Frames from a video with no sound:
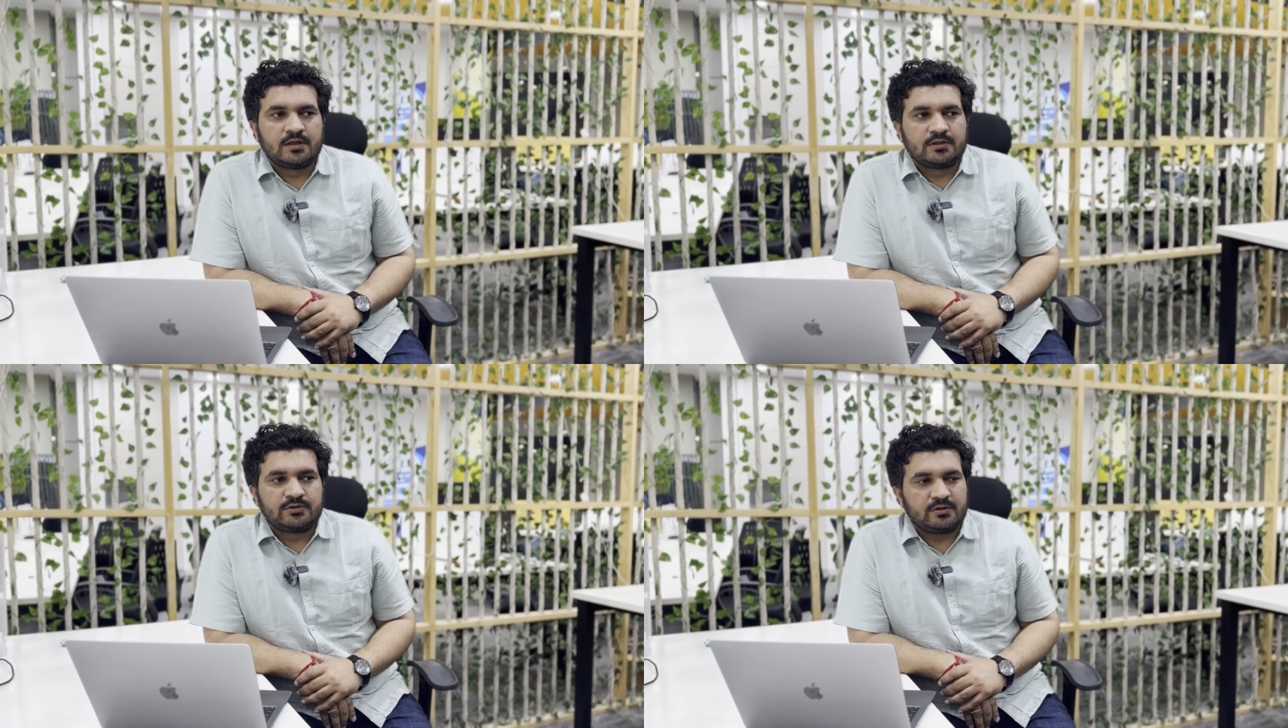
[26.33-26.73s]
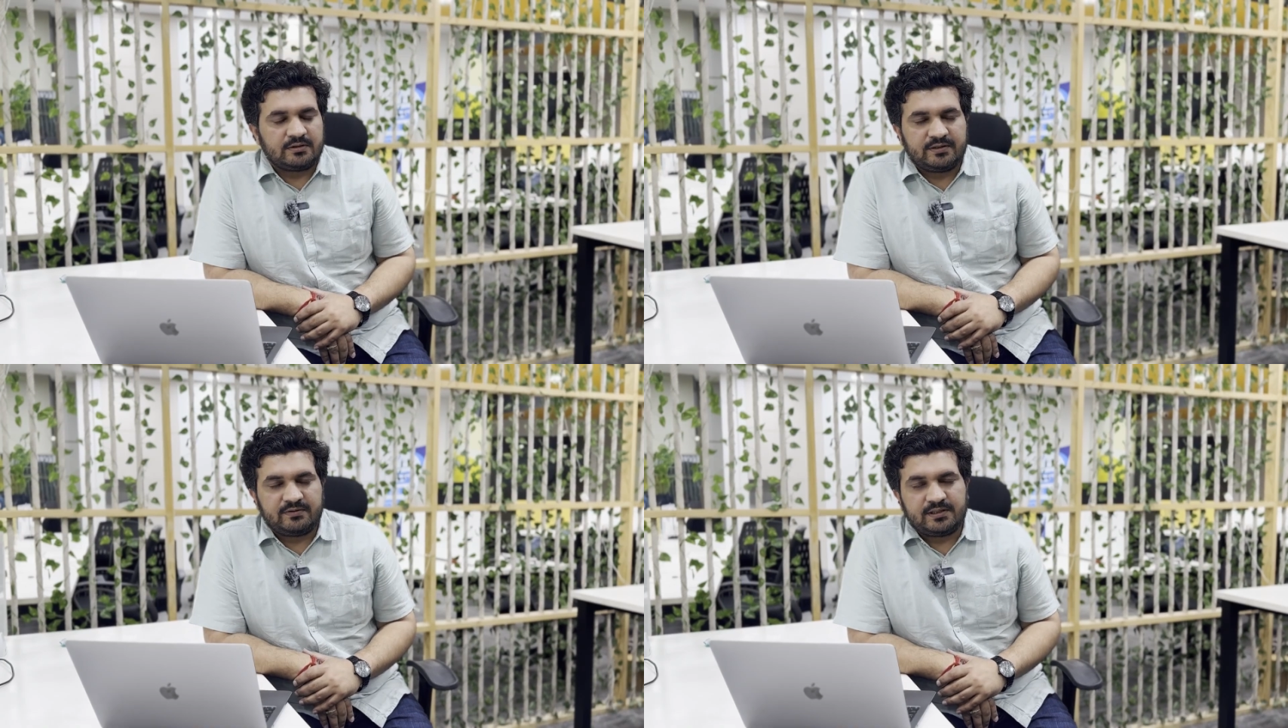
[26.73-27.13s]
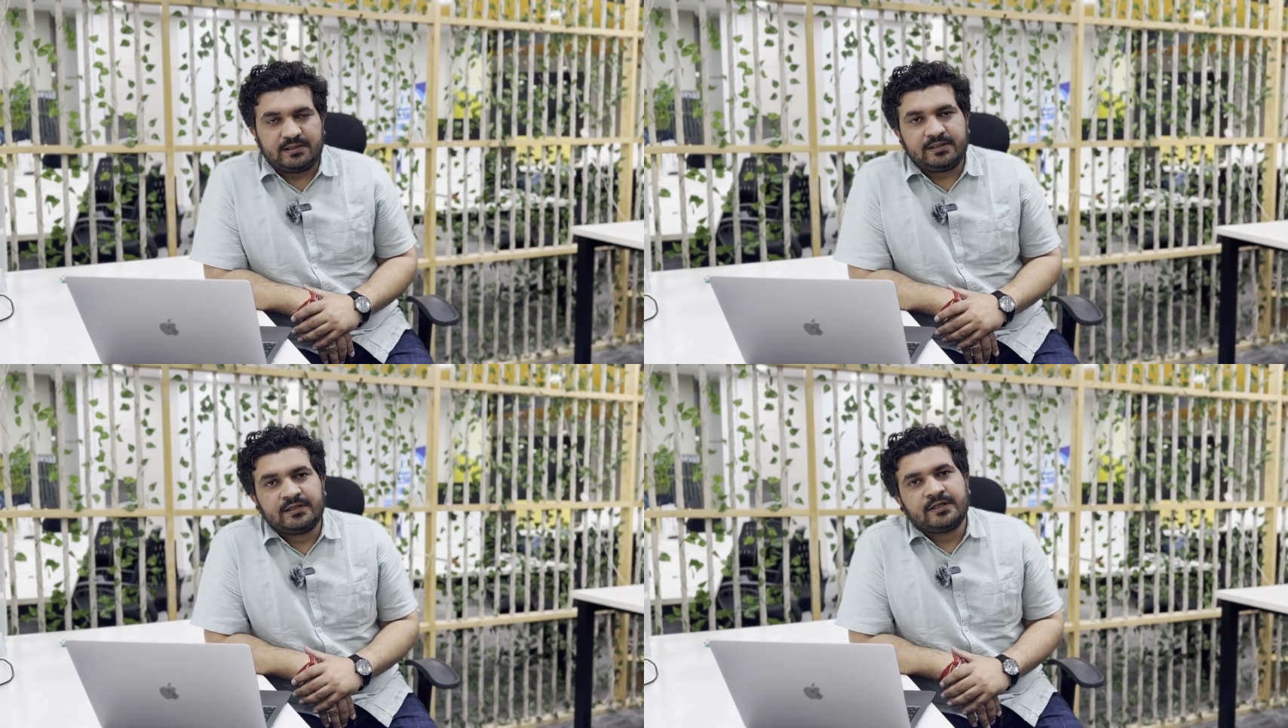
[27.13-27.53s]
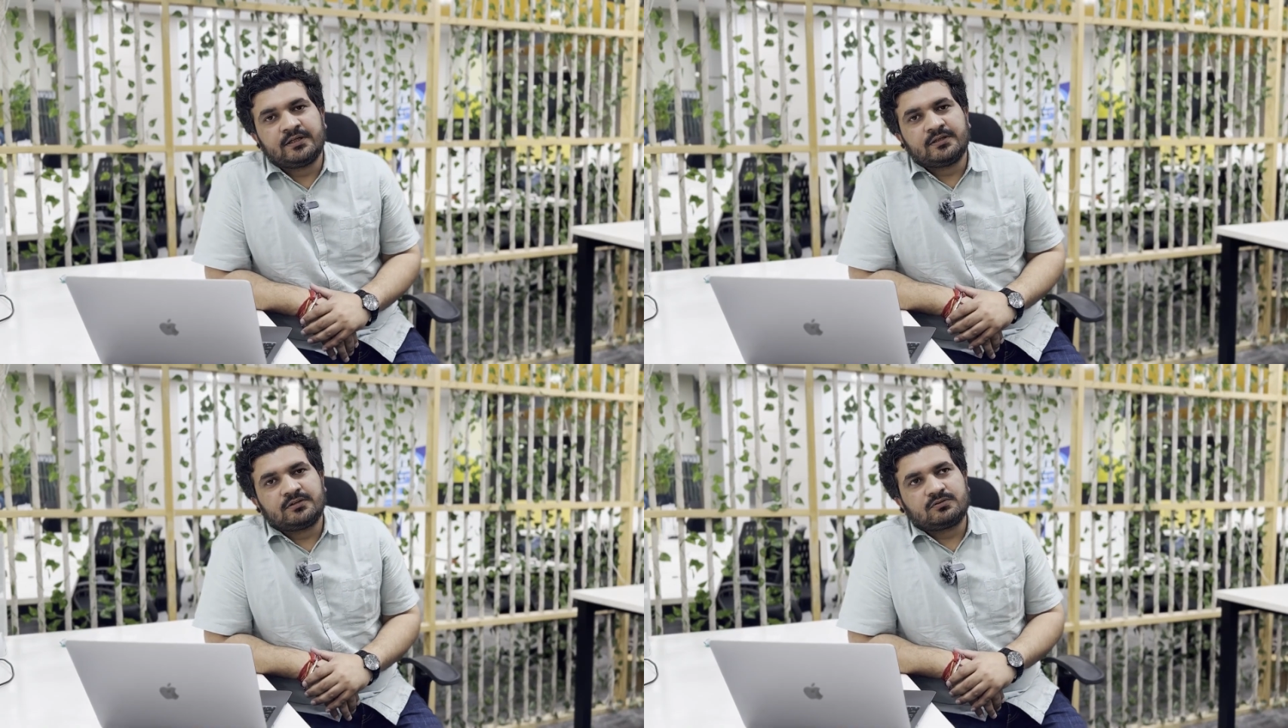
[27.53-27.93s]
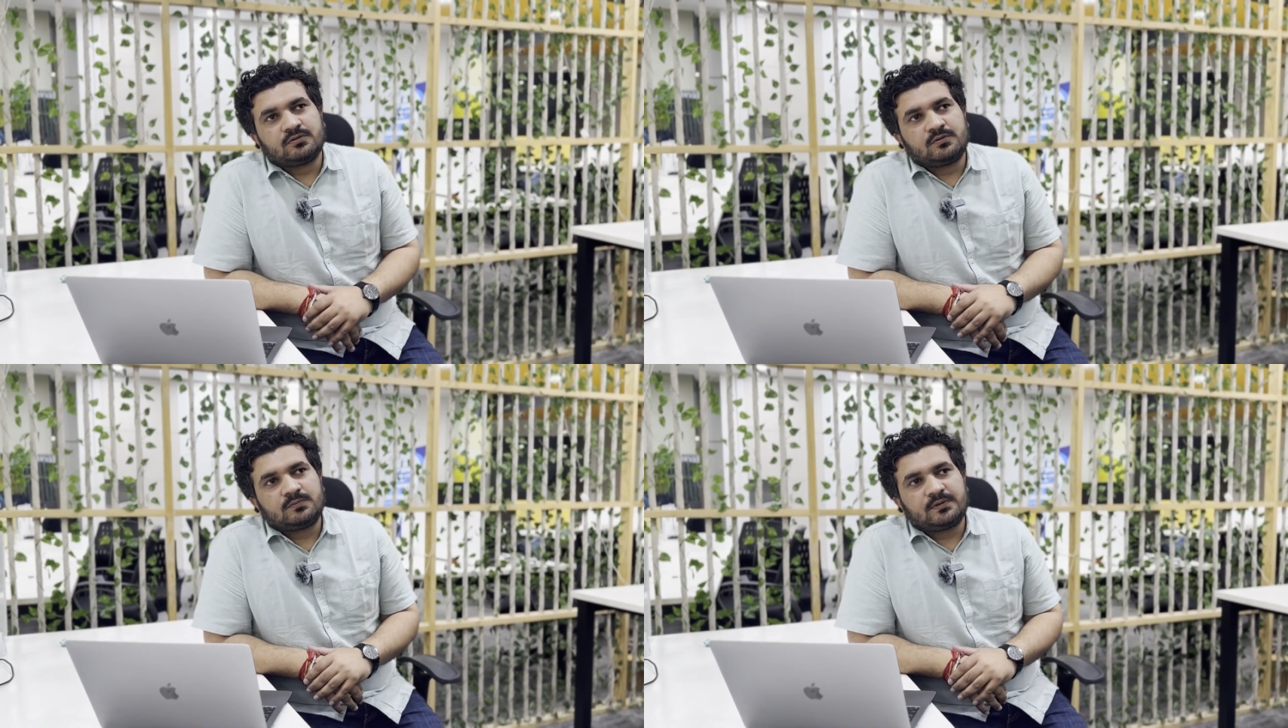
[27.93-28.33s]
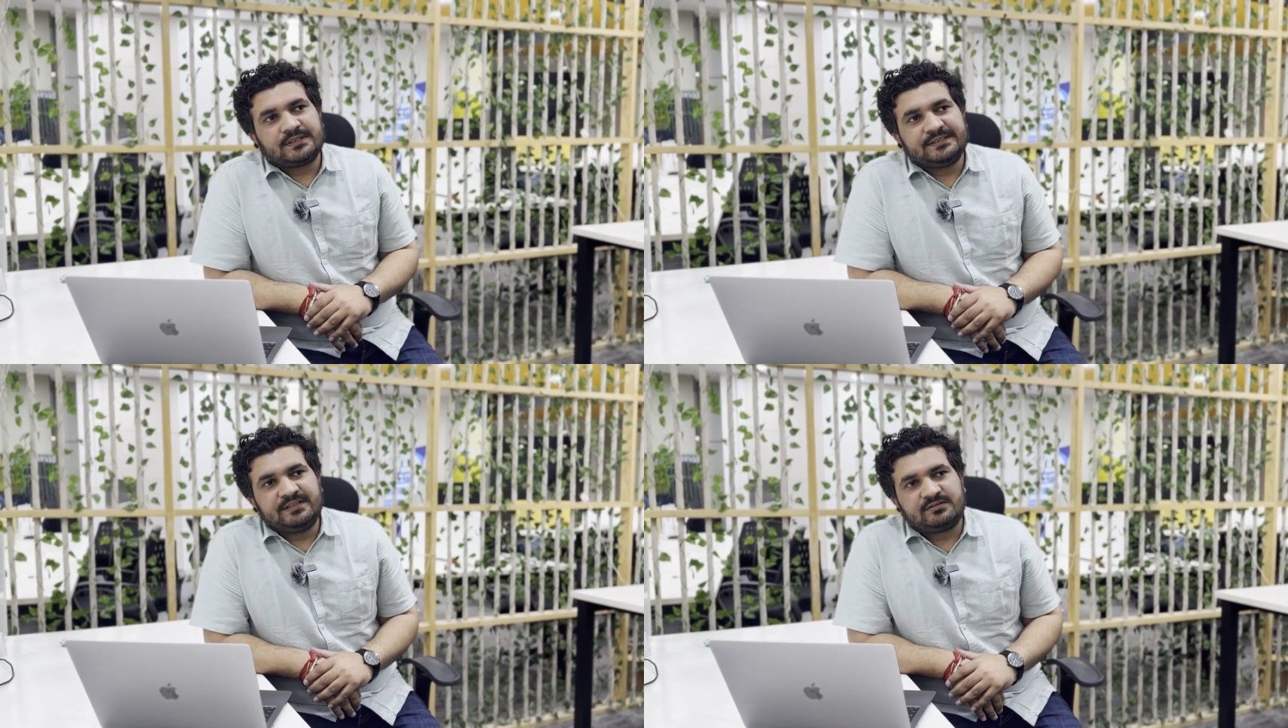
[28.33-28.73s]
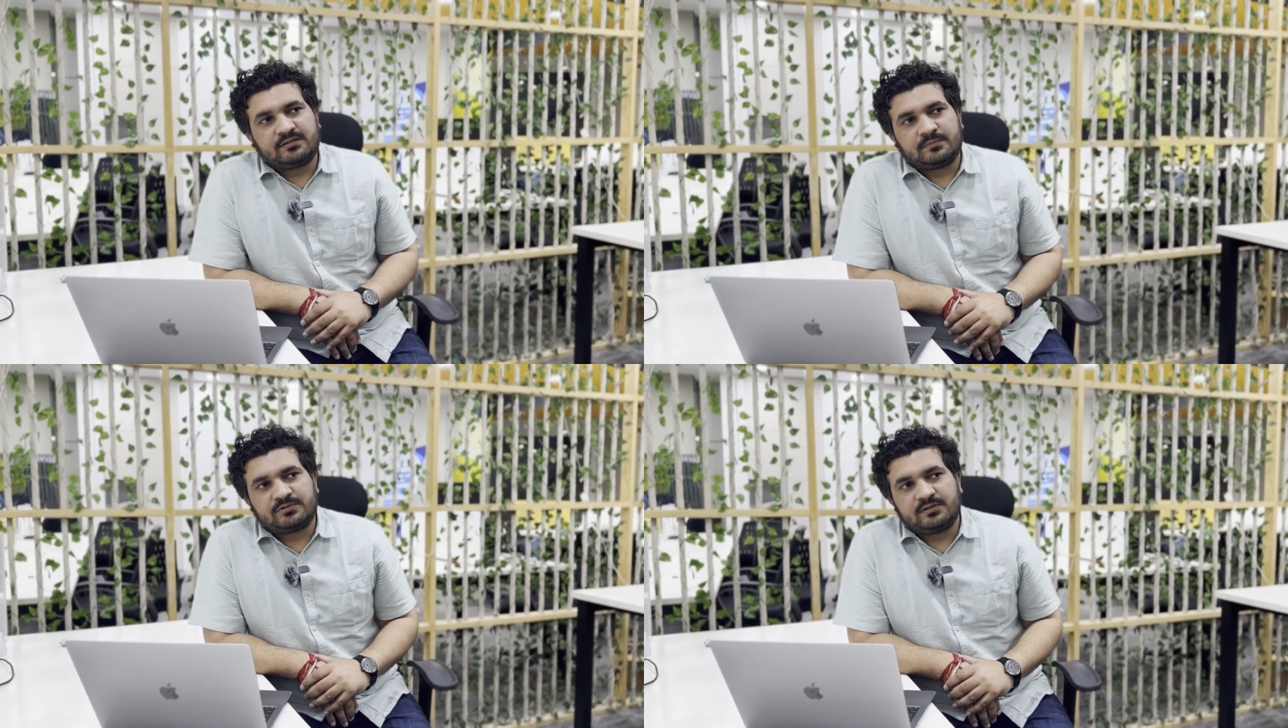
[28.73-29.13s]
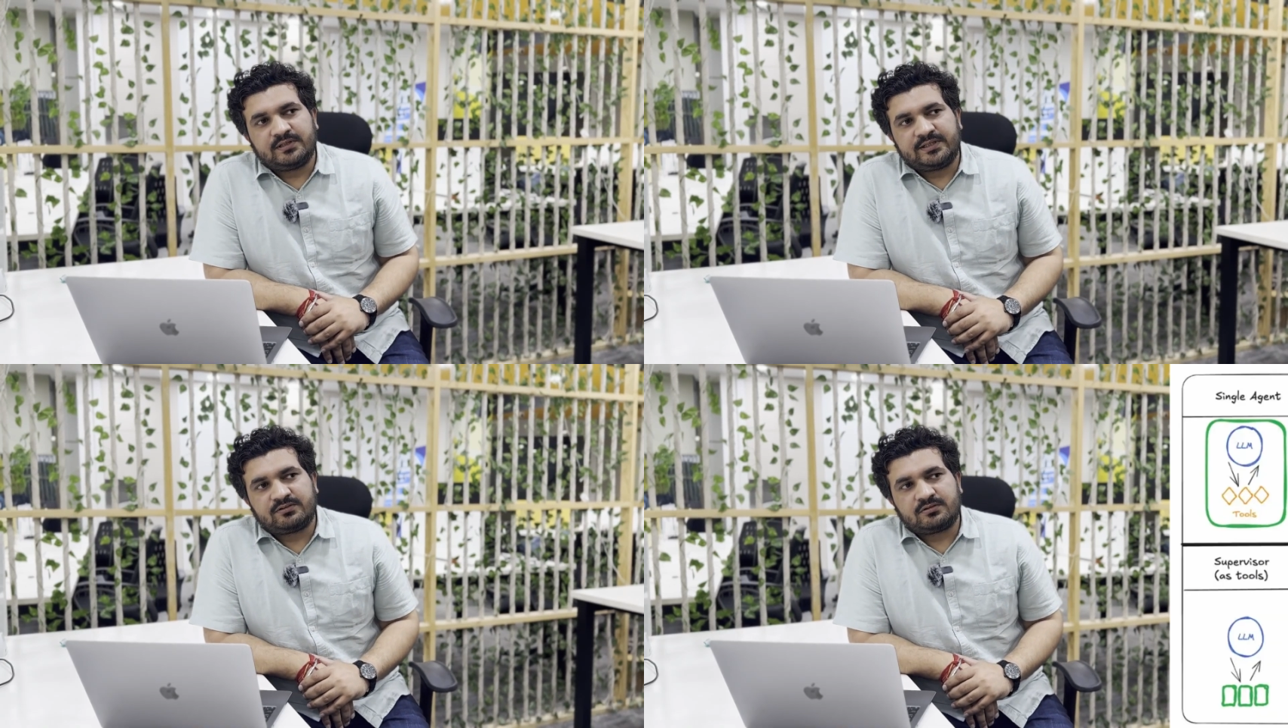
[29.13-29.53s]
Sure, definitely. So these terms relates